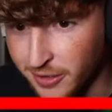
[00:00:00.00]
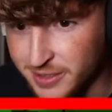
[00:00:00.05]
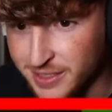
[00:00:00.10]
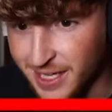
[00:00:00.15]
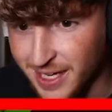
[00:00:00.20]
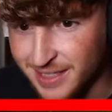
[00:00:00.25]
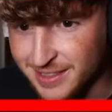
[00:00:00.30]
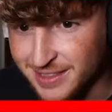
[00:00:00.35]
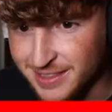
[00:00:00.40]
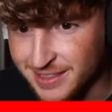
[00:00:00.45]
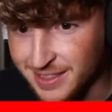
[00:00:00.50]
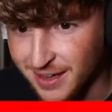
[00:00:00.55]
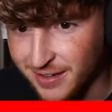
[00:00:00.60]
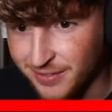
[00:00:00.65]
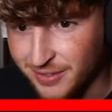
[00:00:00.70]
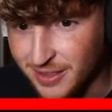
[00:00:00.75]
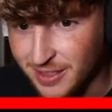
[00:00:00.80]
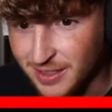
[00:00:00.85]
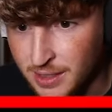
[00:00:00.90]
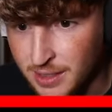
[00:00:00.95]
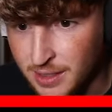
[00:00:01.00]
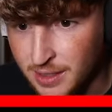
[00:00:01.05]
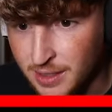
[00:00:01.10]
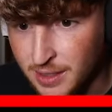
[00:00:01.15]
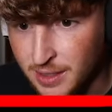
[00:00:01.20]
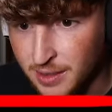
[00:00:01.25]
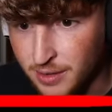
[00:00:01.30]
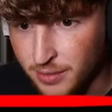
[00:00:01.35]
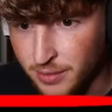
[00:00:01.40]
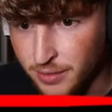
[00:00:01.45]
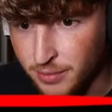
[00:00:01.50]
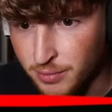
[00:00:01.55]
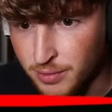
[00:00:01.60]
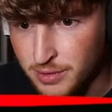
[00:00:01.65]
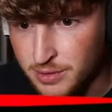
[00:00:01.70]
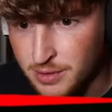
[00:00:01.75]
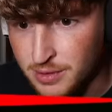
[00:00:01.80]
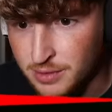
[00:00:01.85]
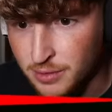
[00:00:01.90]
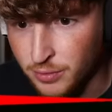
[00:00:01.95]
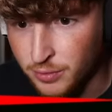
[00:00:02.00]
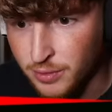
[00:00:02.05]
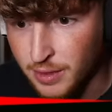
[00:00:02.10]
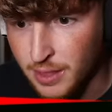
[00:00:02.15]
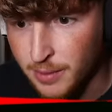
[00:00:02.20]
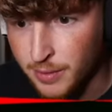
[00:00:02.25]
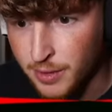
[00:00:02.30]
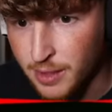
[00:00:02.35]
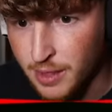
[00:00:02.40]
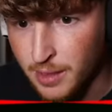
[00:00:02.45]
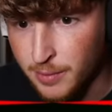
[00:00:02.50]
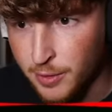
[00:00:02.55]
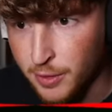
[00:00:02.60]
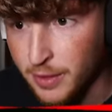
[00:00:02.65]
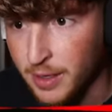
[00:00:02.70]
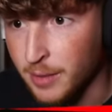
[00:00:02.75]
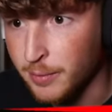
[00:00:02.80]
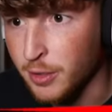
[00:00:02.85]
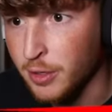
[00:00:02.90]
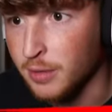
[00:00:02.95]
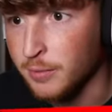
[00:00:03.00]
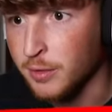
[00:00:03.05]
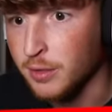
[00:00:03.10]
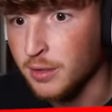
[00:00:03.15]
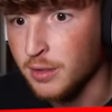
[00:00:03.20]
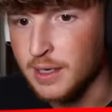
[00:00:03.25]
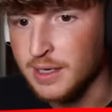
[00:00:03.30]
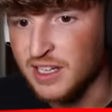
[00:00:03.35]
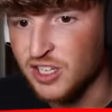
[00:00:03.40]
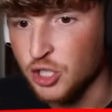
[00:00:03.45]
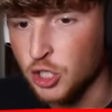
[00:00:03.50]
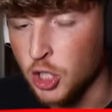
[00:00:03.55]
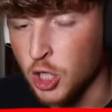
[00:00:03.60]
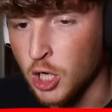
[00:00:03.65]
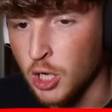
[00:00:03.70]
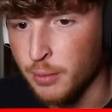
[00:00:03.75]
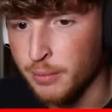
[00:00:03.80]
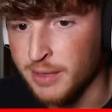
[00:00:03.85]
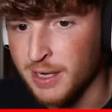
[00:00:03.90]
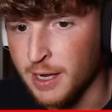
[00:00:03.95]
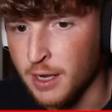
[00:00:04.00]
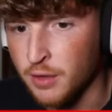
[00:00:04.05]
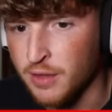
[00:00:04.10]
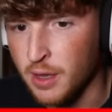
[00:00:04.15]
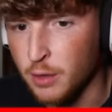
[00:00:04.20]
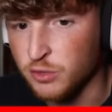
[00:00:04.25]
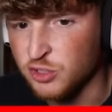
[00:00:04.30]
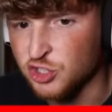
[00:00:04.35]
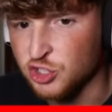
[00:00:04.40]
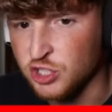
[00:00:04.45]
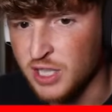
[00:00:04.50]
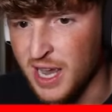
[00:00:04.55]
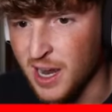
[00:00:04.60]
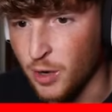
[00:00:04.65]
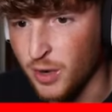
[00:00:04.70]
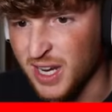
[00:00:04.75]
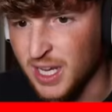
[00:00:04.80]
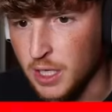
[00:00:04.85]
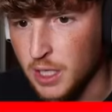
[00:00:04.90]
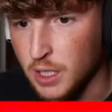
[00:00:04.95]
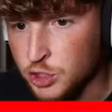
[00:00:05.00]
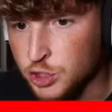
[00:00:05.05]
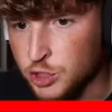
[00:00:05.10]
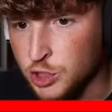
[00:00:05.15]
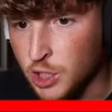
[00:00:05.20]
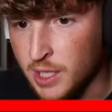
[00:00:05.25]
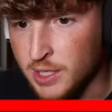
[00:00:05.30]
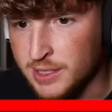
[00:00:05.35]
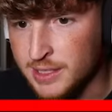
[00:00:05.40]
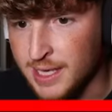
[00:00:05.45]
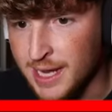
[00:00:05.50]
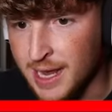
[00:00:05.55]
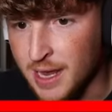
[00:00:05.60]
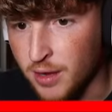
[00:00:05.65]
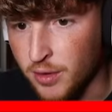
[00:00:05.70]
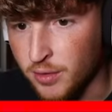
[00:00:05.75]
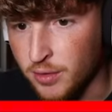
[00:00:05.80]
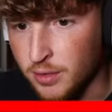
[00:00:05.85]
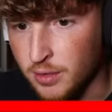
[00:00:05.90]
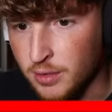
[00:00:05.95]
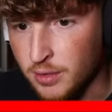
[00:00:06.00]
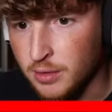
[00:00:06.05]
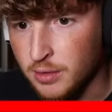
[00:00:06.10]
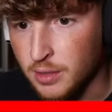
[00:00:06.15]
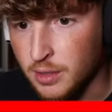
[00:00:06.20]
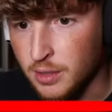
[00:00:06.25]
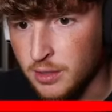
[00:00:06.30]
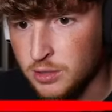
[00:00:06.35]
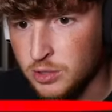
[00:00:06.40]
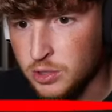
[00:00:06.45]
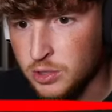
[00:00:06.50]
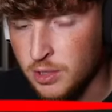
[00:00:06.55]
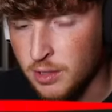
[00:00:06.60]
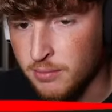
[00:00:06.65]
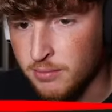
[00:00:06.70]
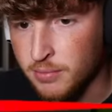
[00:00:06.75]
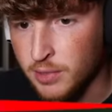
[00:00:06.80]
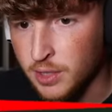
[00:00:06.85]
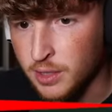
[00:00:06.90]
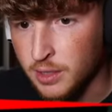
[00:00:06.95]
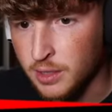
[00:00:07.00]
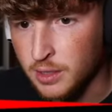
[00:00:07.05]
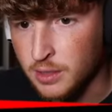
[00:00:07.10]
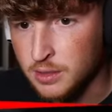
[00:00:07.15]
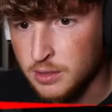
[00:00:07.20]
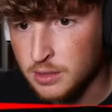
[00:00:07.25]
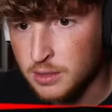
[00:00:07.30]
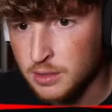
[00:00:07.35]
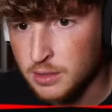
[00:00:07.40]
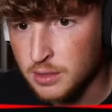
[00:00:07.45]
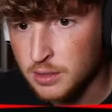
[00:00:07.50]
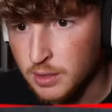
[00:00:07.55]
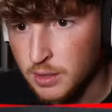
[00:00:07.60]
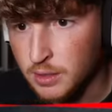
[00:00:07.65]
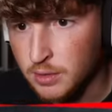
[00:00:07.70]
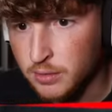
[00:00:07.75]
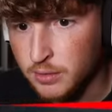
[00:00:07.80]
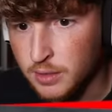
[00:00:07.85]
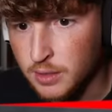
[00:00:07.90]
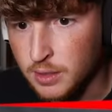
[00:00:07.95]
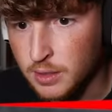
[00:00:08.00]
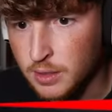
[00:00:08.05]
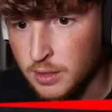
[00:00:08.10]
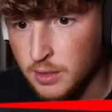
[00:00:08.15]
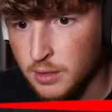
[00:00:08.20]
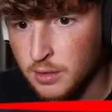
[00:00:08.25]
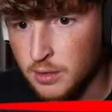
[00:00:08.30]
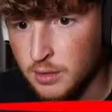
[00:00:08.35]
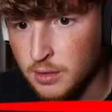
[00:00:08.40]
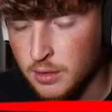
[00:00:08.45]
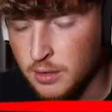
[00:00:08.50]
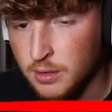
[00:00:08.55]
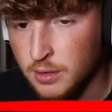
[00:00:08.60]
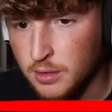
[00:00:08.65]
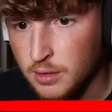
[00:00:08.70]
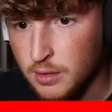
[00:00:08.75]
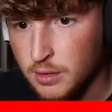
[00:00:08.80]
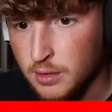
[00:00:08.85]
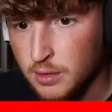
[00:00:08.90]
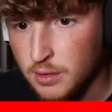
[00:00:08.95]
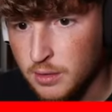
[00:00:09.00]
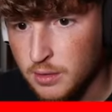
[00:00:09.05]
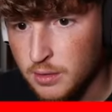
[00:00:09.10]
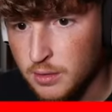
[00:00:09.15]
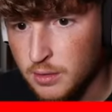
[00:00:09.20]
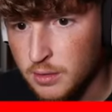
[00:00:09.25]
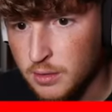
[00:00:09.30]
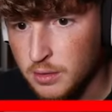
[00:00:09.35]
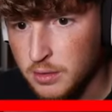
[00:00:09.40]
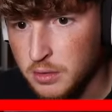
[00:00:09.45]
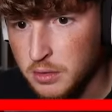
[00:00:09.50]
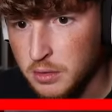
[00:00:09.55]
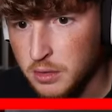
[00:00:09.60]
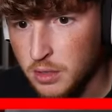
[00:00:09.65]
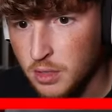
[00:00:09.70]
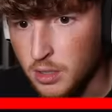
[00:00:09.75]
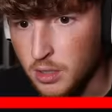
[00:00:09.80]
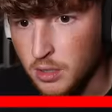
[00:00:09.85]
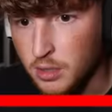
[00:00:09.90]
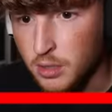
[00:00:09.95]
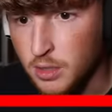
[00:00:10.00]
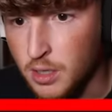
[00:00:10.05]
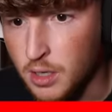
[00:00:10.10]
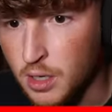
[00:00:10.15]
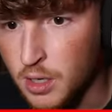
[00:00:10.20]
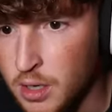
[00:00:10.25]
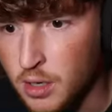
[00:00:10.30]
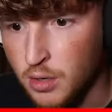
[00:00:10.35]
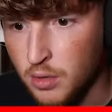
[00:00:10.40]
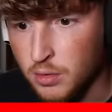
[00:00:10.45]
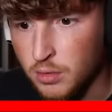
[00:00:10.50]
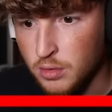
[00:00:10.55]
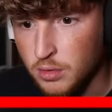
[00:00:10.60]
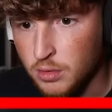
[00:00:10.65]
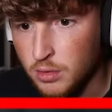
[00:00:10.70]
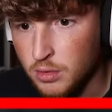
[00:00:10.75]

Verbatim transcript: That was actually tough. I need health. What is this? Oh, Emma, Emma, Emma, Emma. I need to calm down. That was scary. Shut down. Okay, chum bucket. I go in here. No.